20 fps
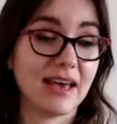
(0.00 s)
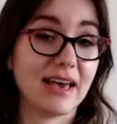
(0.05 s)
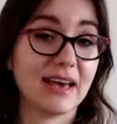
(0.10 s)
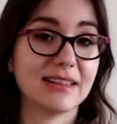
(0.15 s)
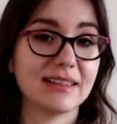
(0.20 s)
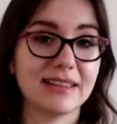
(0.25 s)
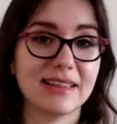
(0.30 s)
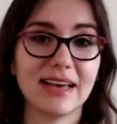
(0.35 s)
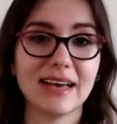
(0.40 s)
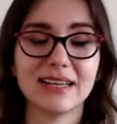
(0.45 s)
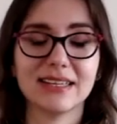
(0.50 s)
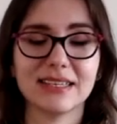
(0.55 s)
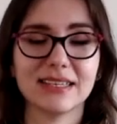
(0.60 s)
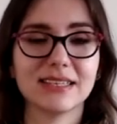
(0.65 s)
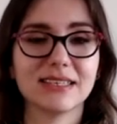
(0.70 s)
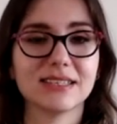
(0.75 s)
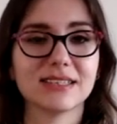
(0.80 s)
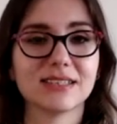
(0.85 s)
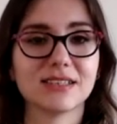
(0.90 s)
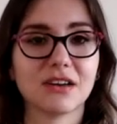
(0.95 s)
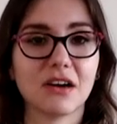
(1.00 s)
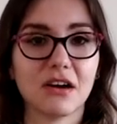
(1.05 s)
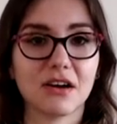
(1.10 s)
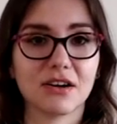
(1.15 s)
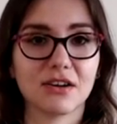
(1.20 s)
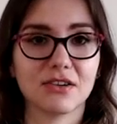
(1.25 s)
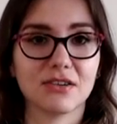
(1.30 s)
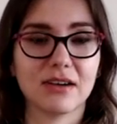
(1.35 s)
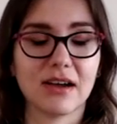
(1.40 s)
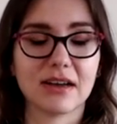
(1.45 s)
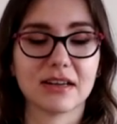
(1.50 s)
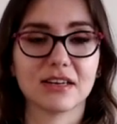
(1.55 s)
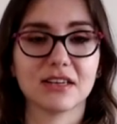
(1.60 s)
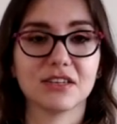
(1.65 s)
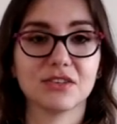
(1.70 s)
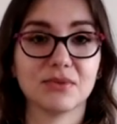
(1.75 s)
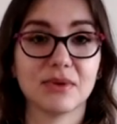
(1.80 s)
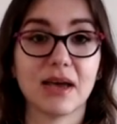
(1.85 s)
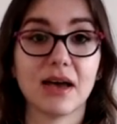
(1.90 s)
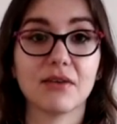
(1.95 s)
And that is not correct
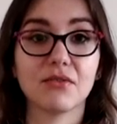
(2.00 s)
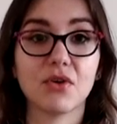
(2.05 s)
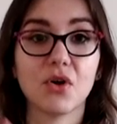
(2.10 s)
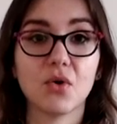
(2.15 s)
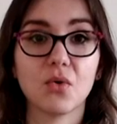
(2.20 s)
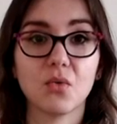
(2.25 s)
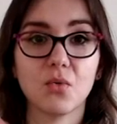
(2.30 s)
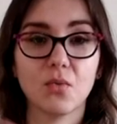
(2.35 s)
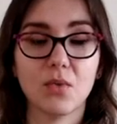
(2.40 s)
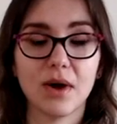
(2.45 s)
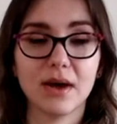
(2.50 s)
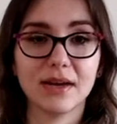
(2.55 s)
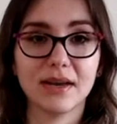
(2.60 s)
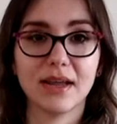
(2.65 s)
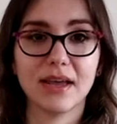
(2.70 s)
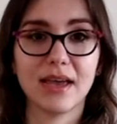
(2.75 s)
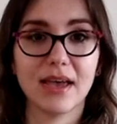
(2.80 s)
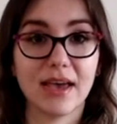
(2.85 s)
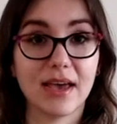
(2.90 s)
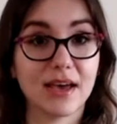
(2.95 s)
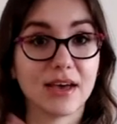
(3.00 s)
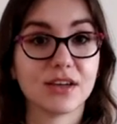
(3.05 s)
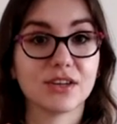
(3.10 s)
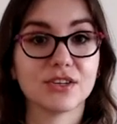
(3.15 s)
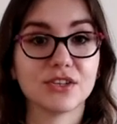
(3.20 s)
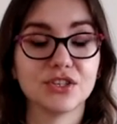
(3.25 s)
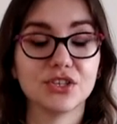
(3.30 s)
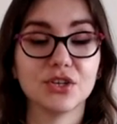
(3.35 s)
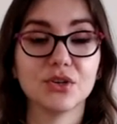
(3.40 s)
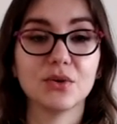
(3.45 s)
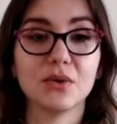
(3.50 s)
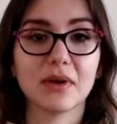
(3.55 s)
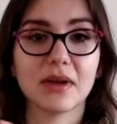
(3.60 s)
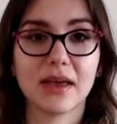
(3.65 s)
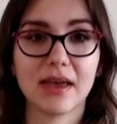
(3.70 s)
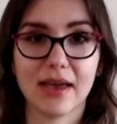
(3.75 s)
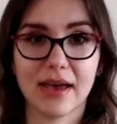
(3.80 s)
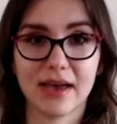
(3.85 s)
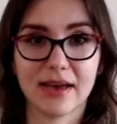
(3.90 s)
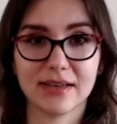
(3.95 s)
because we have 1 and 2
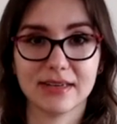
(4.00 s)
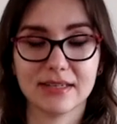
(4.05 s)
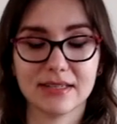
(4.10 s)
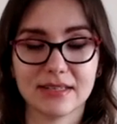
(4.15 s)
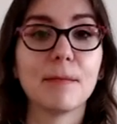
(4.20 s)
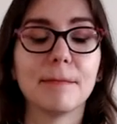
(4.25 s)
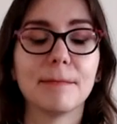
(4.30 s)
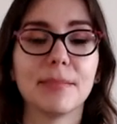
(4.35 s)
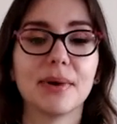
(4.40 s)
and.